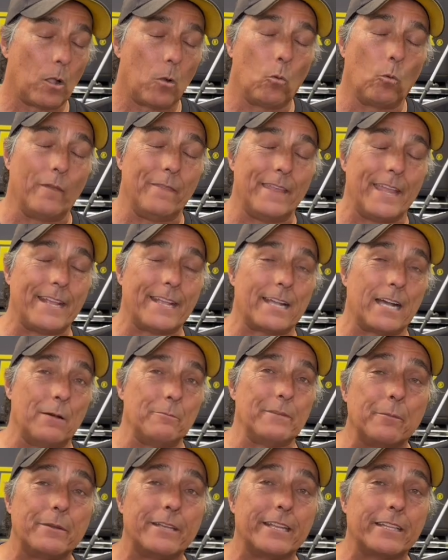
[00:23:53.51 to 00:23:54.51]
when they
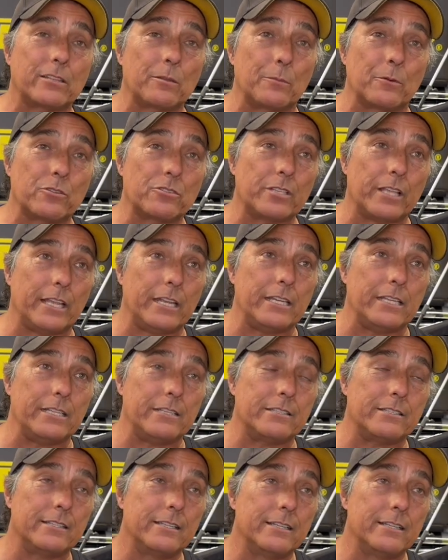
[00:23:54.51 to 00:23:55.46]
come to get the Mercedes,